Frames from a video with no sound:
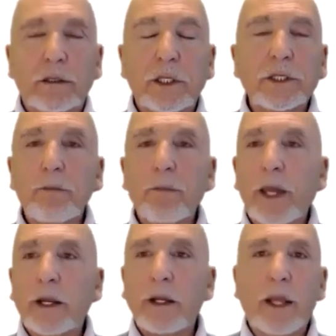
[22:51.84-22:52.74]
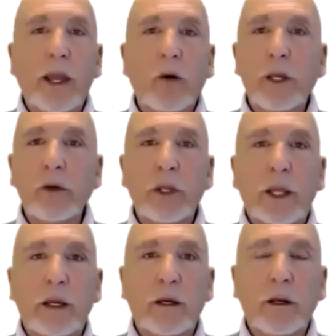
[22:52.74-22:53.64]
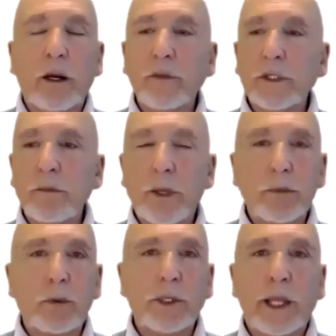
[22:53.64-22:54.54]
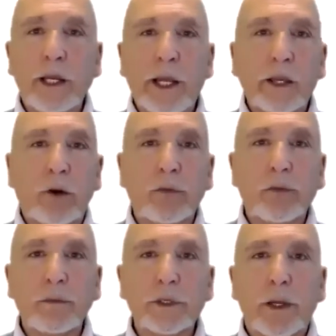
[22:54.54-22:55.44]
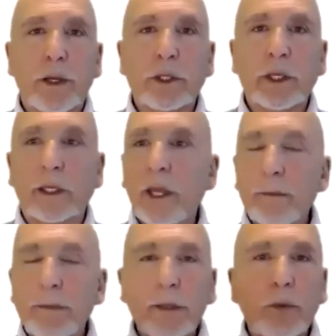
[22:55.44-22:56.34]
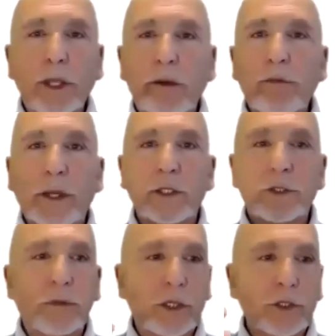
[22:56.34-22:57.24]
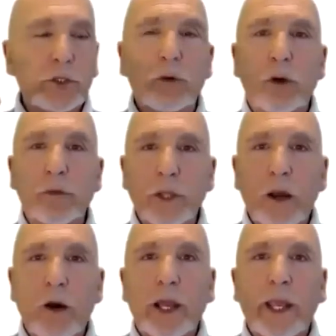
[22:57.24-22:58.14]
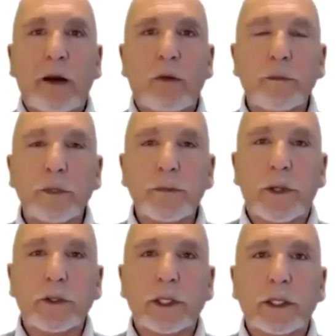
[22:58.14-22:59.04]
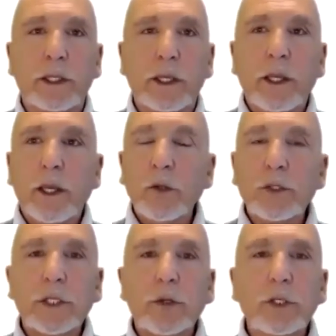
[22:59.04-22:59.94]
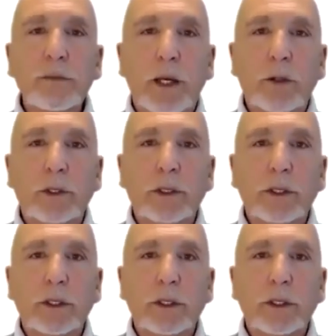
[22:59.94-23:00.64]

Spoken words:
Doesn't matter how ill they are. I've seen people with their leg off from smoking, people with their face off, their jaw off, their eye out from smoking, who still smoke.